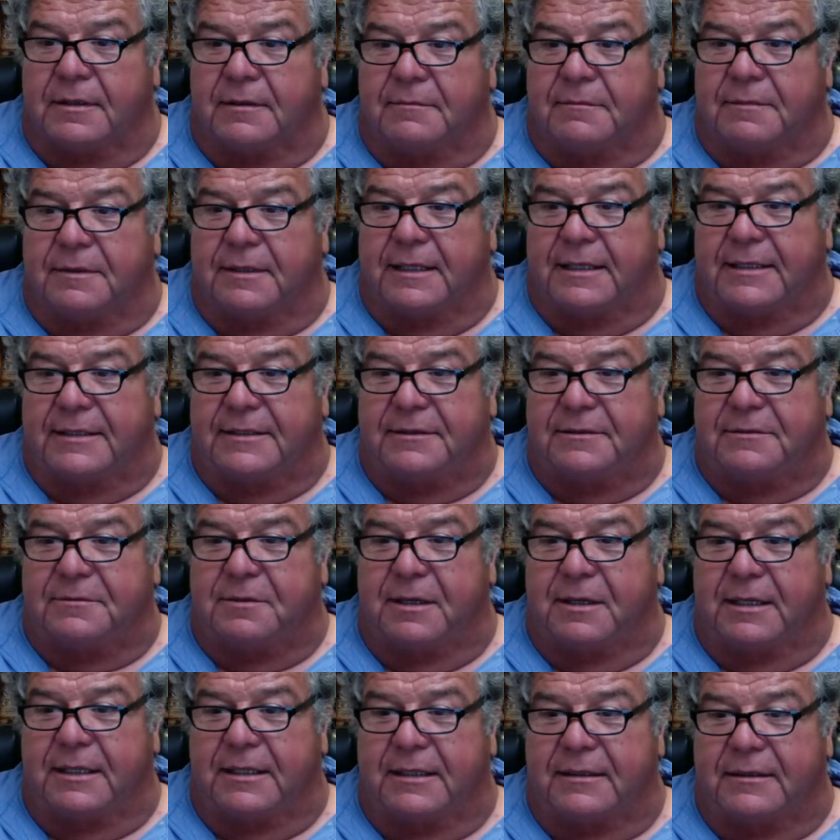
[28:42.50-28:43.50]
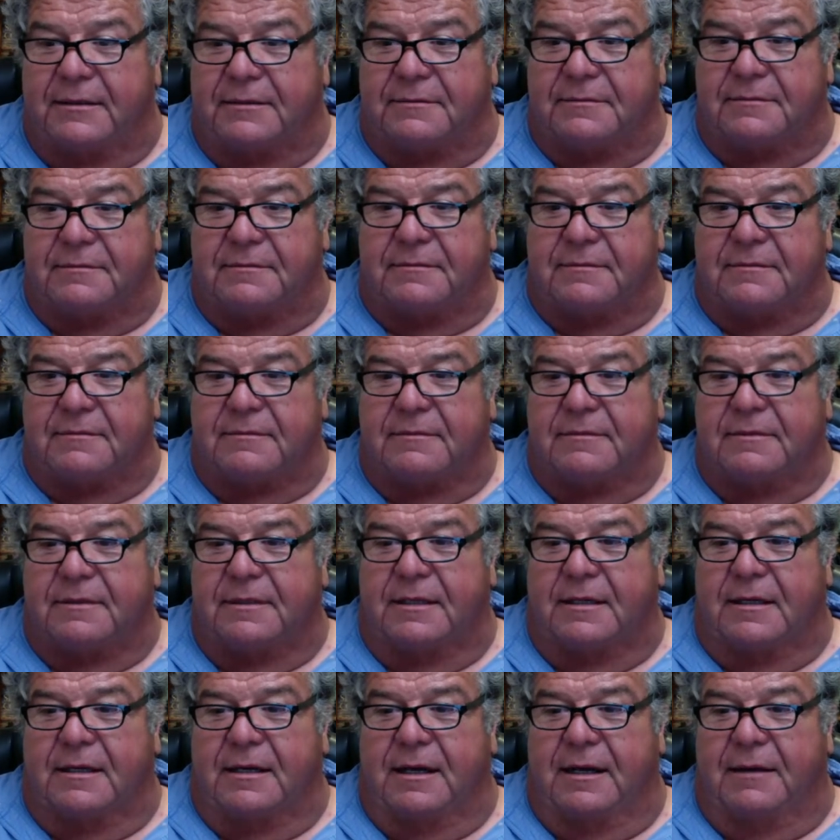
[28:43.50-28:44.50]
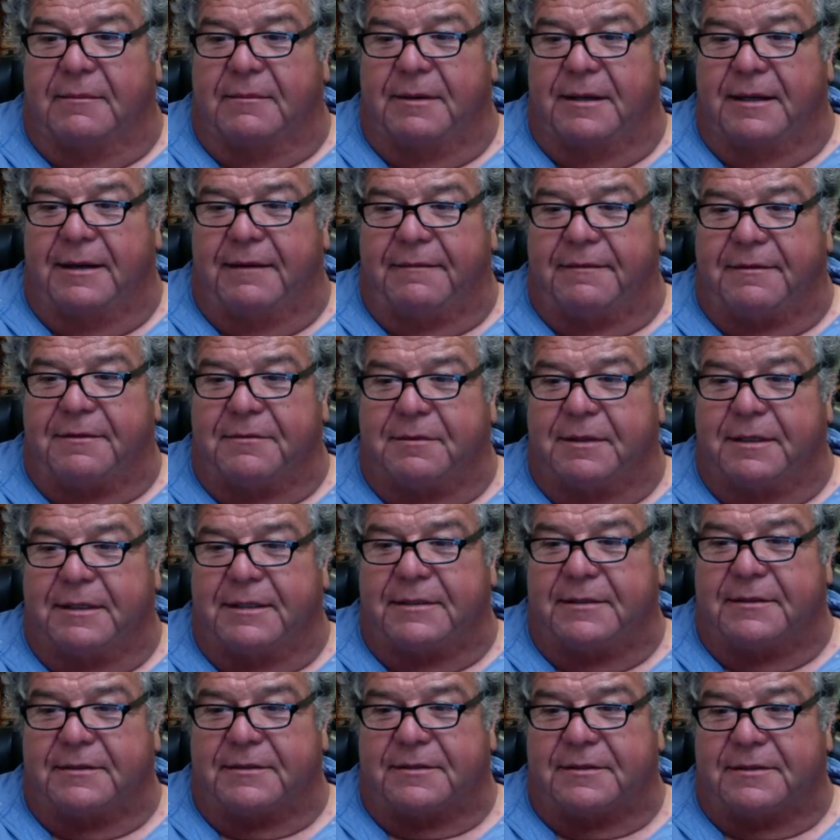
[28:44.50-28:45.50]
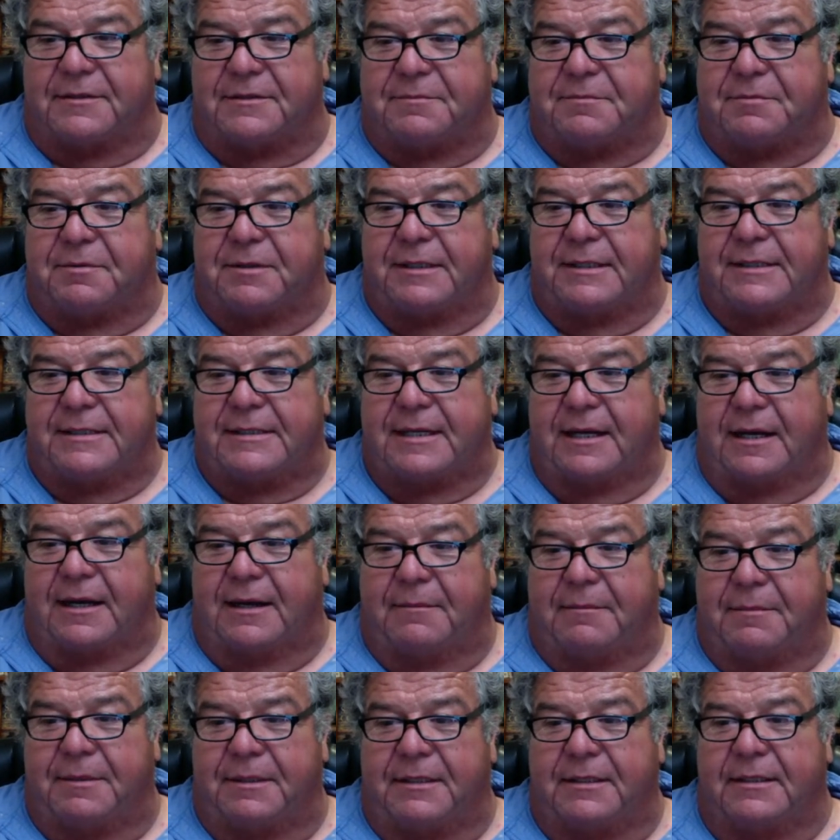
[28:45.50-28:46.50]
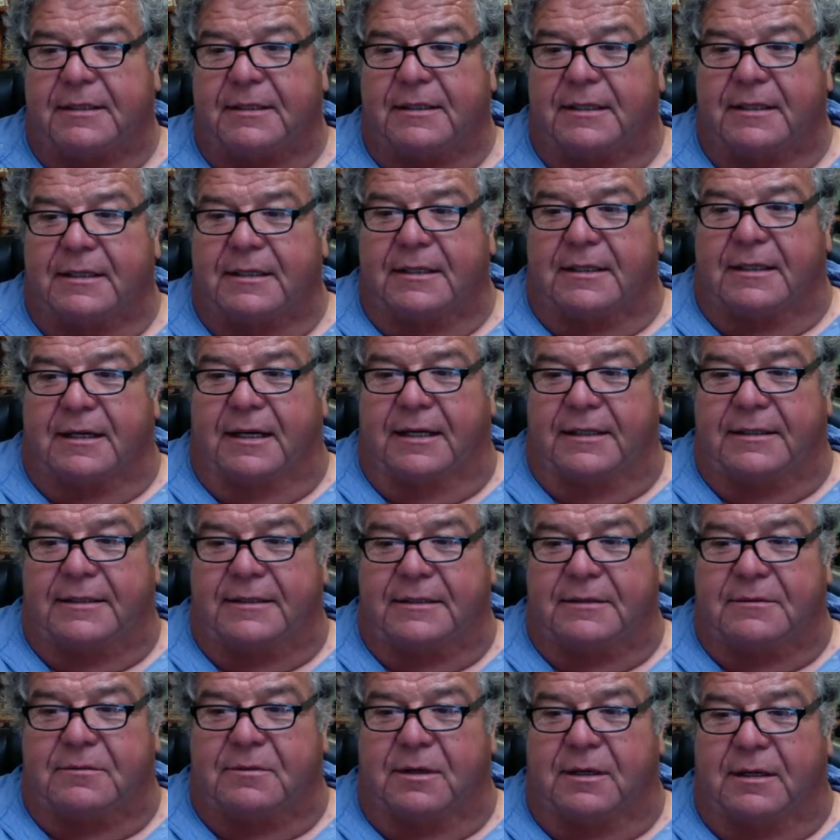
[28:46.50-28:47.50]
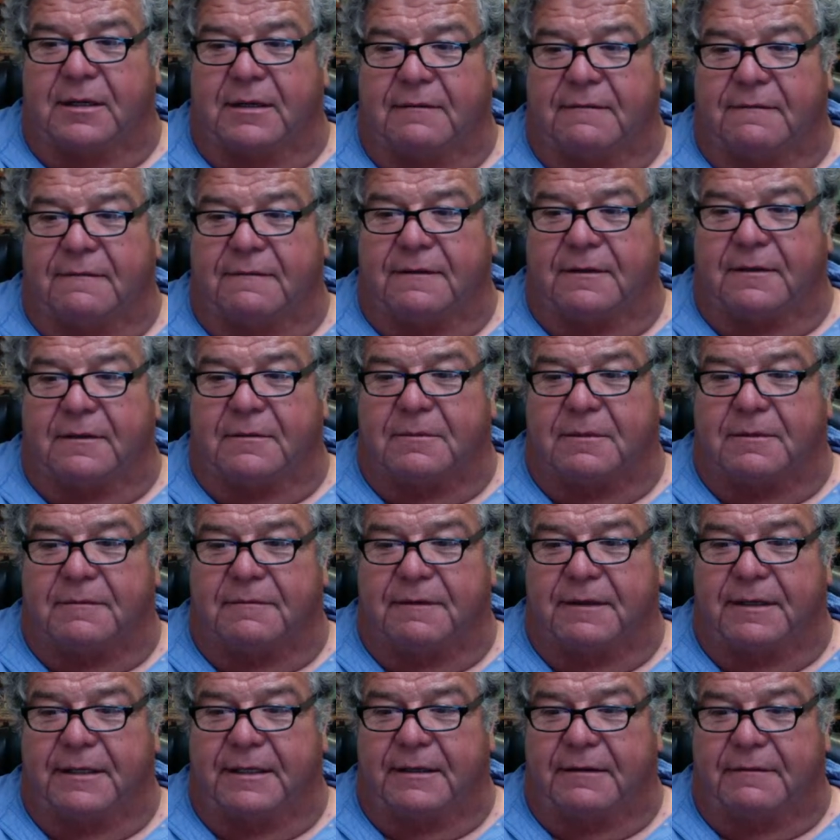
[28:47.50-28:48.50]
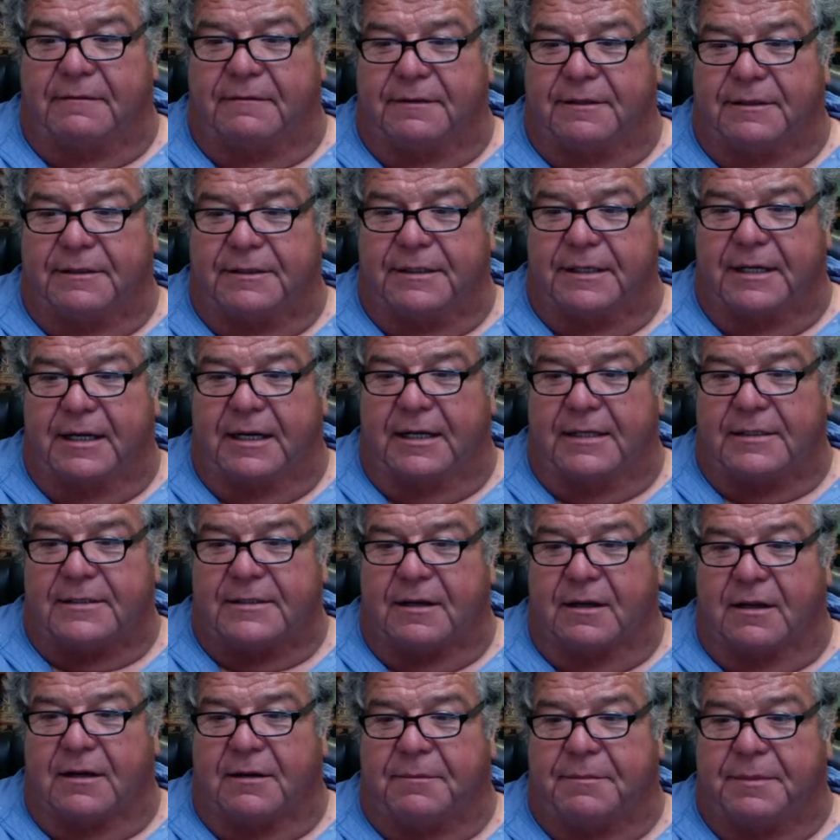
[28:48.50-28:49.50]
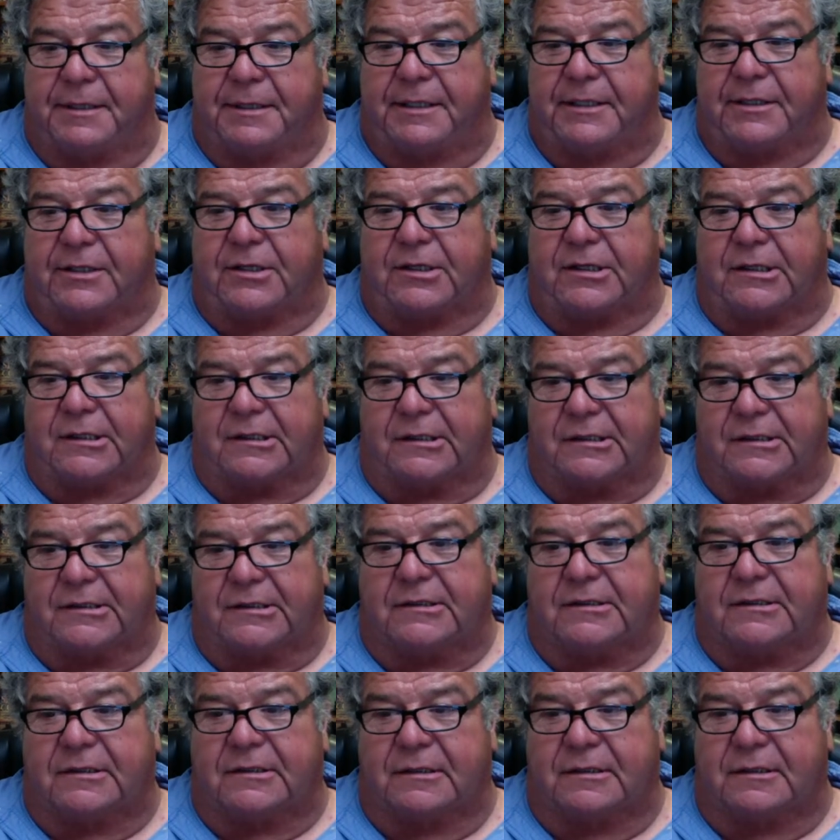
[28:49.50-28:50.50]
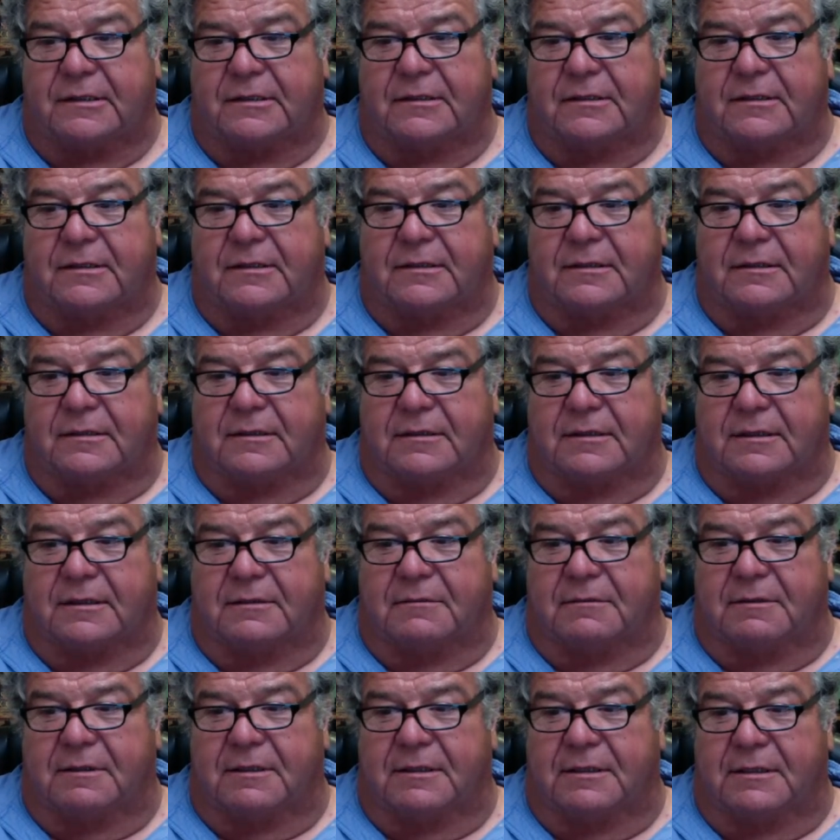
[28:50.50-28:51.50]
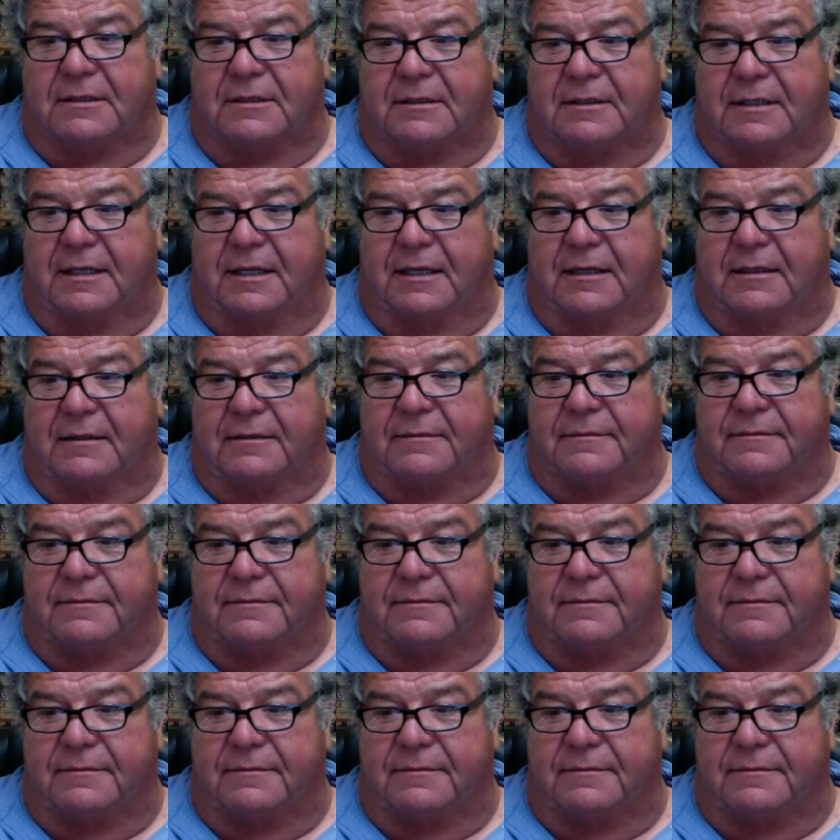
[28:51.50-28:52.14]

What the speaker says: But I do want to, I might have to wait till springtime, but I do want to film a video for you guys on a pier. I want to do that.